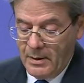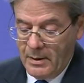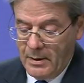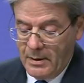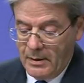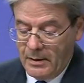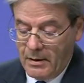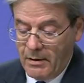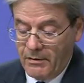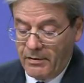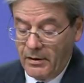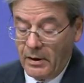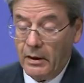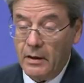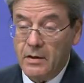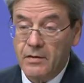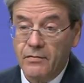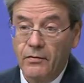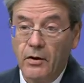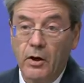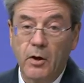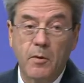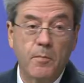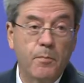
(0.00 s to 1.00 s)
And I think it's
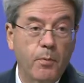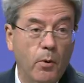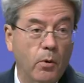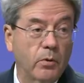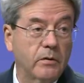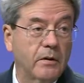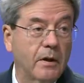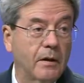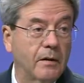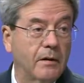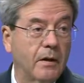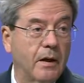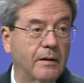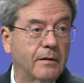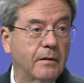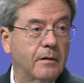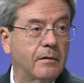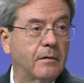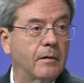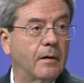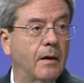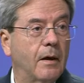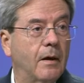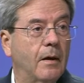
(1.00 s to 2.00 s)
very important
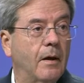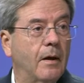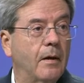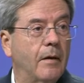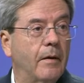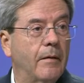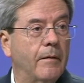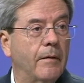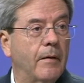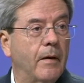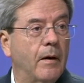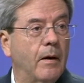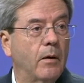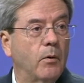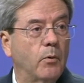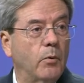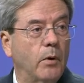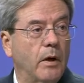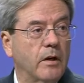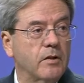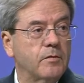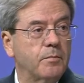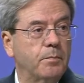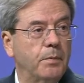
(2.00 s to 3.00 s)
that
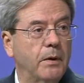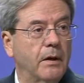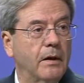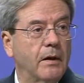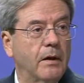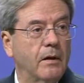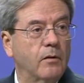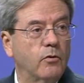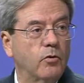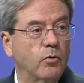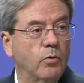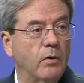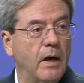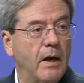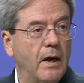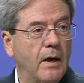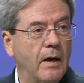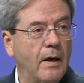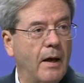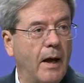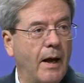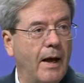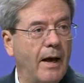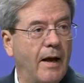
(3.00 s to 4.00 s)
we are speaking
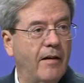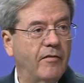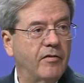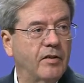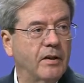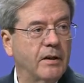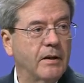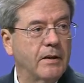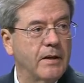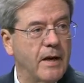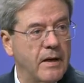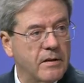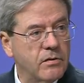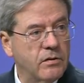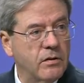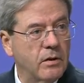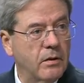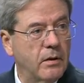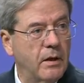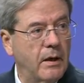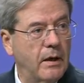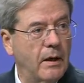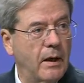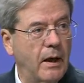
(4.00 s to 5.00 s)
today, having
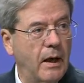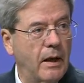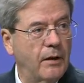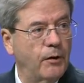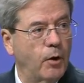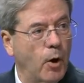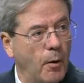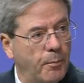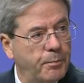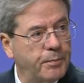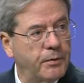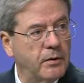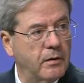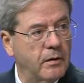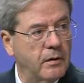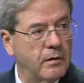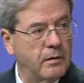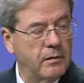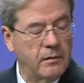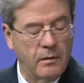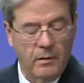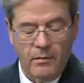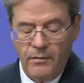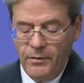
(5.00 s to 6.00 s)
yesterday adopted
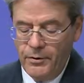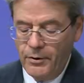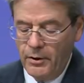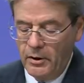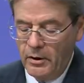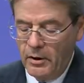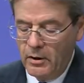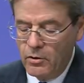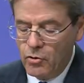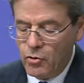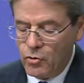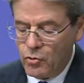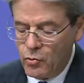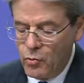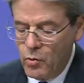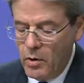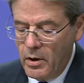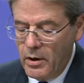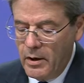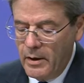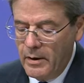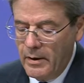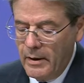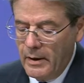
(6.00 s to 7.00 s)
the
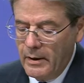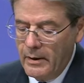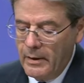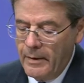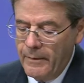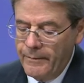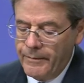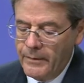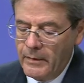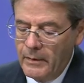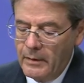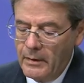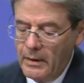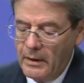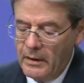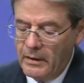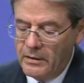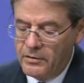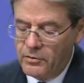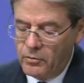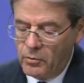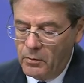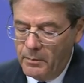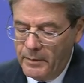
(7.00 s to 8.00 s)
SURE
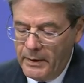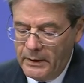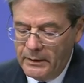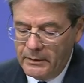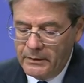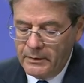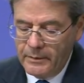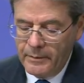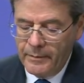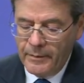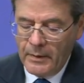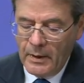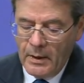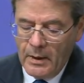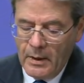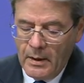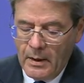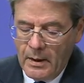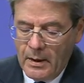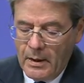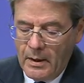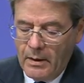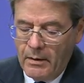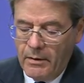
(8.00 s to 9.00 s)
instrument.
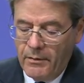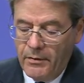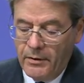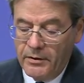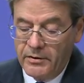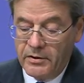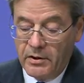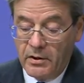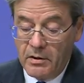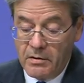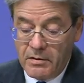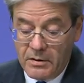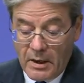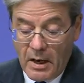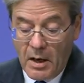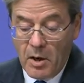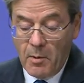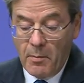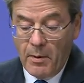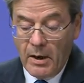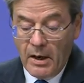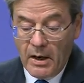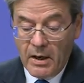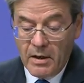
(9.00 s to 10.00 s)
The
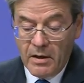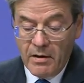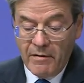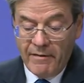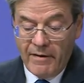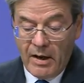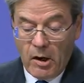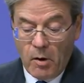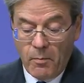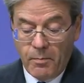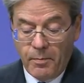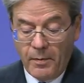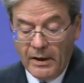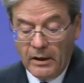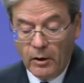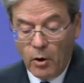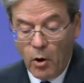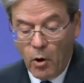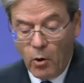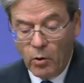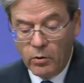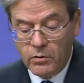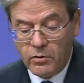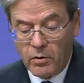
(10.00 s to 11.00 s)
Sustainable and Development
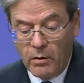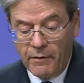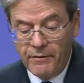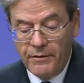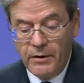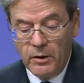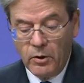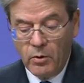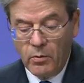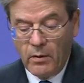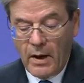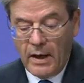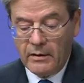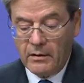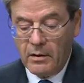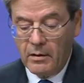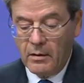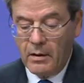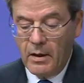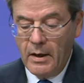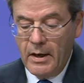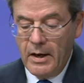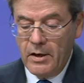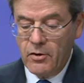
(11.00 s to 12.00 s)
Goals of the
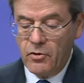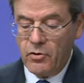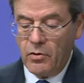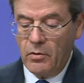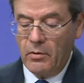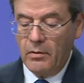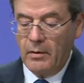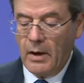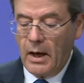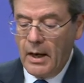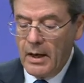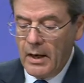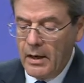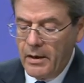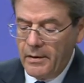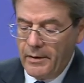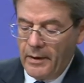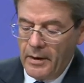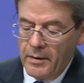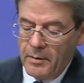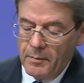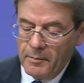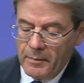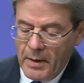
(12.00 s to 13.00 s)
United Nations are
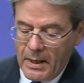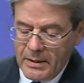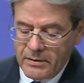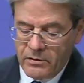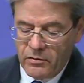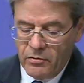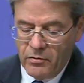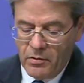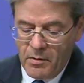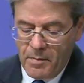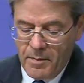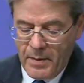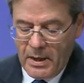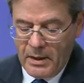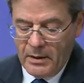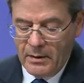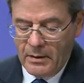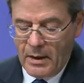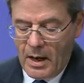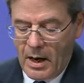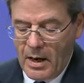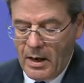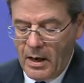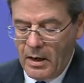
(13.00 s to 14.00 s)
and must
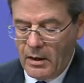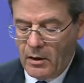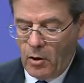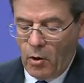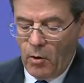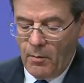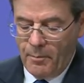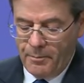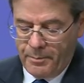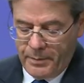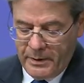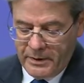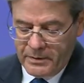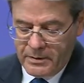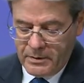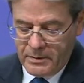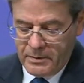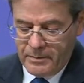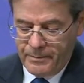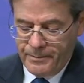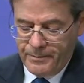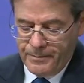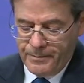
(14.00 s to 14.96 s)
remain our compass.